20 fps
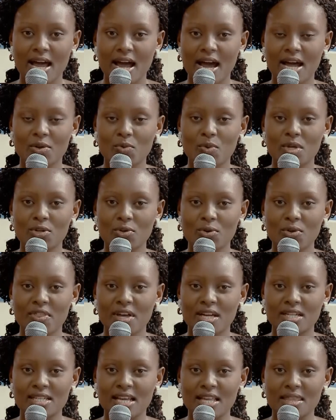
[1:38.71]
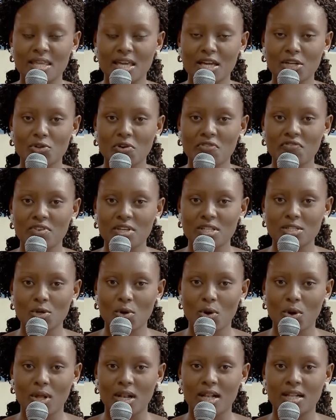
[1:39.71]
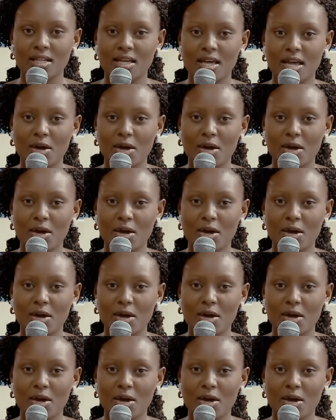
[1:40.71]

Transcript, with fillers: and we know that at the end of it all,